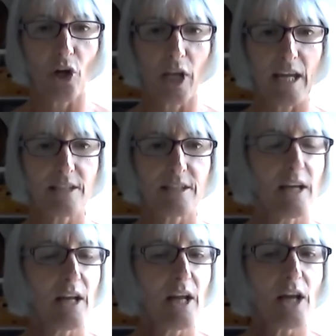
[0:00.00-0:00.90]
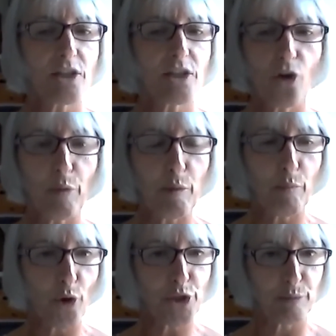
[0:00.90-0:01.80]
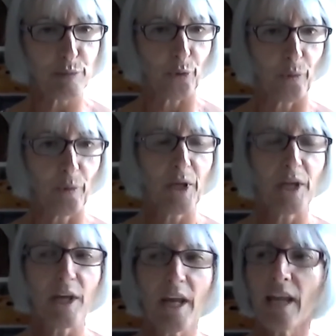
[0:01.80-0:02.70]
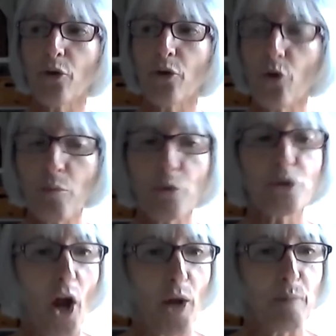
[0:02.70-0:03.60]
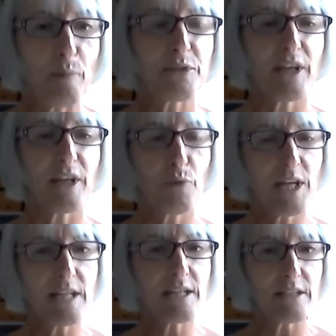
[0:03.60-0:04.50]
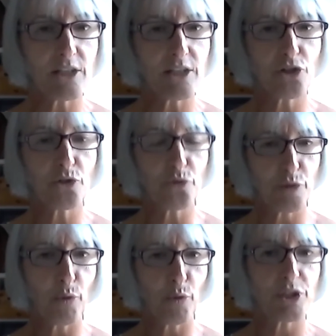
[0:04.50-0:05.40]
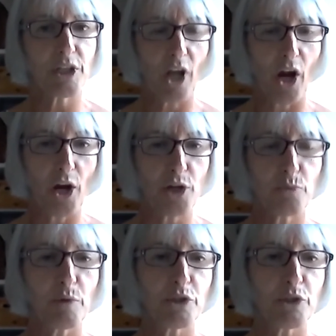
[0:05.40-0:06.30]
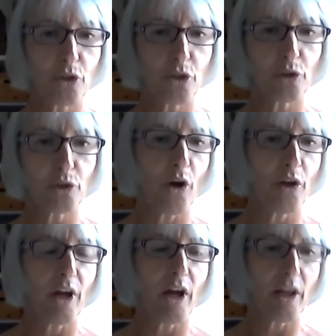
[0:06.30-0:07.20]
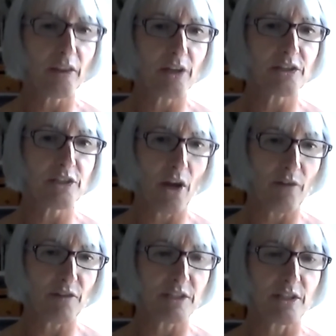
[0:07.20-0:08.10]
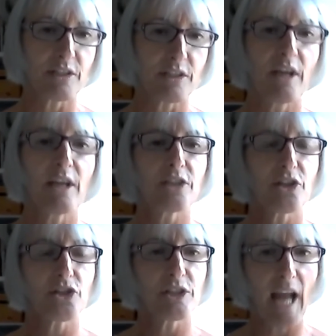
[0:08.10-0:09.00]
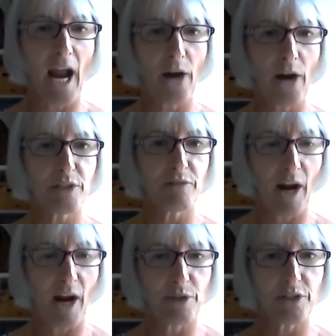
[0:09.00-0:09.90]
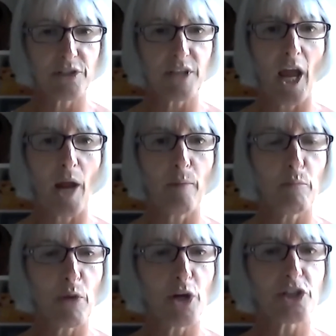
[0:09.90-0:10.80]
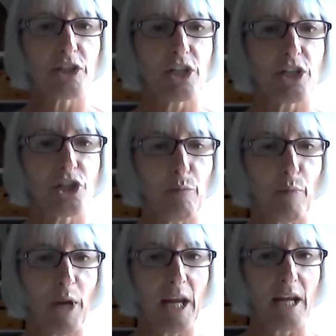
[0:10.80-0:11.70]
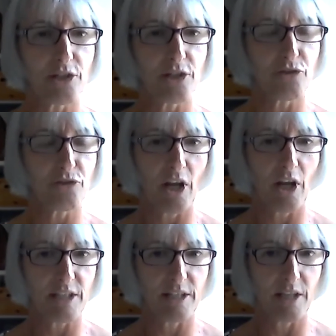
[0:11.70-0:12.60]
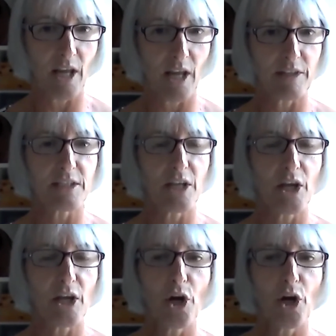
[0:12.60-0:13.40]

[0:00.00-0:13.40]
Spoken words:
colleagues has not been possible. In normal times, if we needed additional support at night, we would call upon other services such as the out-of-hours emergency GP and district nursing service.